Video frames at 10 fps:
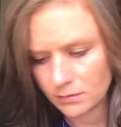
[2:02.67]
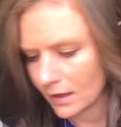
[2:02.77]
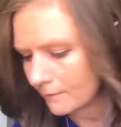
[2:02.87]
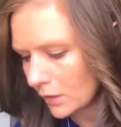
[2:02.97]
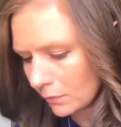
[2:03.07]

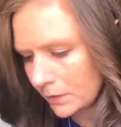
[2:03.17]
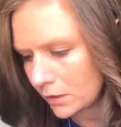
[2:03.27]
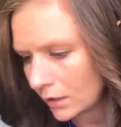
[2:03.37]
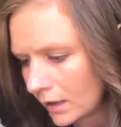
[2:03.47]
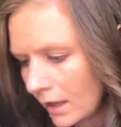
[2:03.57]
Yeah, that'll be
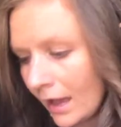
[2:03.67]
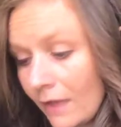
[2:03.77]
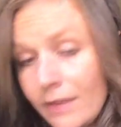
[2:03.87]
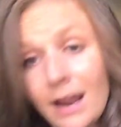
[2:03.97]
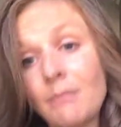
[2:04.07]
good.
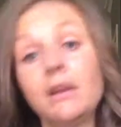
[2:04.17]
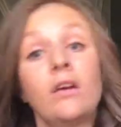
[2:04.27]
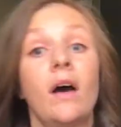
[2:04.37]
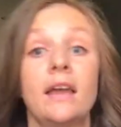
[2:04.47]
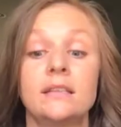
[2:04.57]
And then I'm going to
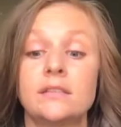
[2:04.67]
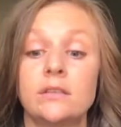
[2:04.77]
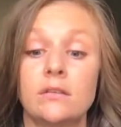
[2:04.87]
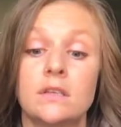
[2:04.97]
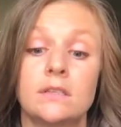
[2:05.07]
go ahead and
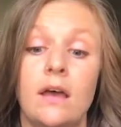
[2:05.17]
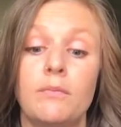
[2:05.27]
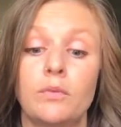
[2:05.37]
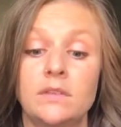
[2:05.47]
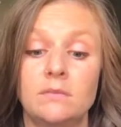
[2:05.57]
seal this
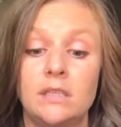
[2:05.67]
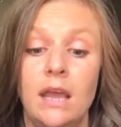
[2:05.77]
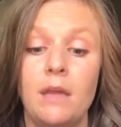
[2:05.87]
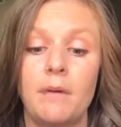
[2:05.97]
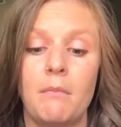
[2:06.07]
up with some
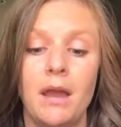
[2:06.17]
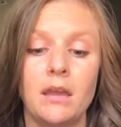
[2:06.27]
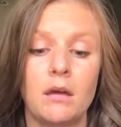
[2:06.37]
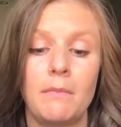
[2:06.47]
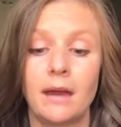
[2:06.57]
tape. I
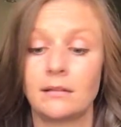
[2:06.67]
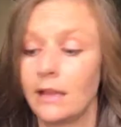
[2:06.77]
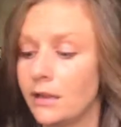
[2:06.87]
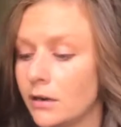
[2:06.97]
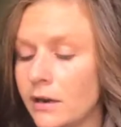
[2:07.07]
might come back
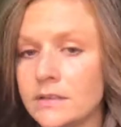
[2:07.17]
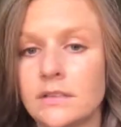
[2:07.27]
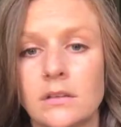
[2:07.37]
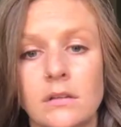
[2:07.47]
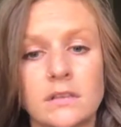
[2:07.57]
later and
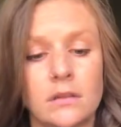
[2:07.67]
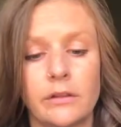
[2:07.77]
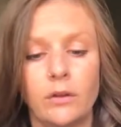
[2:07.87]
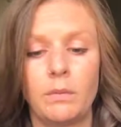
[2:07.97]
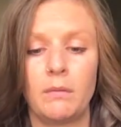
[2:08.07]
seal this a
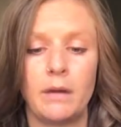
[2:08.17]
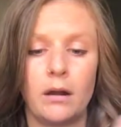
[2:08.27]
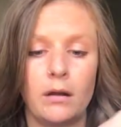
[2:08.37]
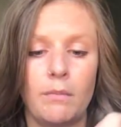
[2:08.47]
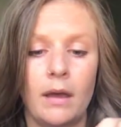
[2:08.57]
little bit
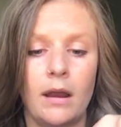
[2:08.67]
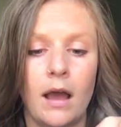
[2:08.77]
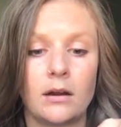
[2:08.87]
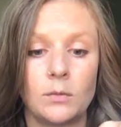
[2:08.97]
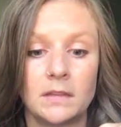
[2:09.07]
better, but
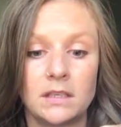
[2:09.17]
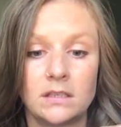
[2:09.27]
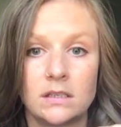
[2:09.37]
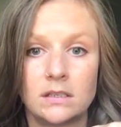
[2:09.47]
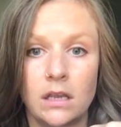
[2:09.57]
I don't want this
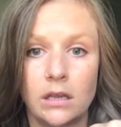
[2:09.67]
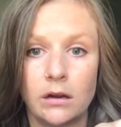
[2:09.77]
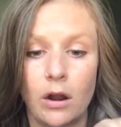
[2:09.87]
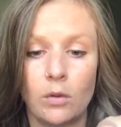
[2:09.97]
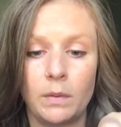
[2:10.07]
to sit
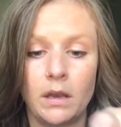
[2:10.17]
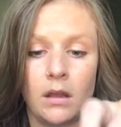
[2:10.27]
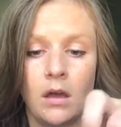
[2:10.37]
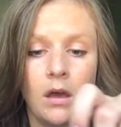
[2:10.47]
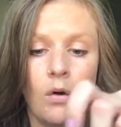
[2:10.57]
here
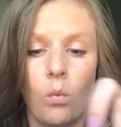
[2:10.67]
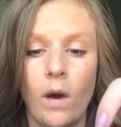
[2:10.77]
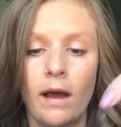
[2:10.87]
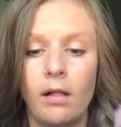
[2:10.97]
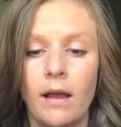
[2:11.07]
open
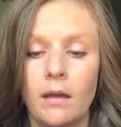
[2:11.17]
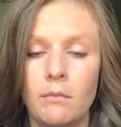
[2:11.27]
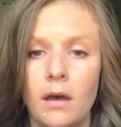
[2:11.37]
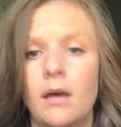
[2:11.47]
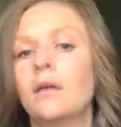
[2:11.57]
while
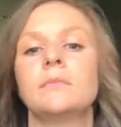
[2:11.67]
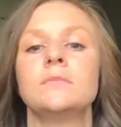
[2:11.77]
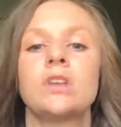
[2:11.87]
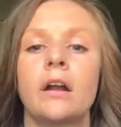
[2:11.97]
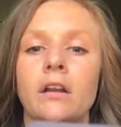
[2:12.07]
I'm
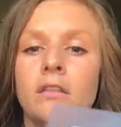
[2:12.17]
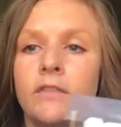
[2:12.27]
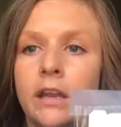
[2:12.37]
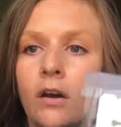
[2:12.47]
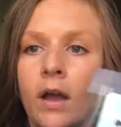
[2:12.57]
talking on the
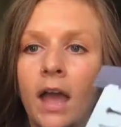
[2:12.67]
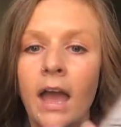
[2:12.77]
video.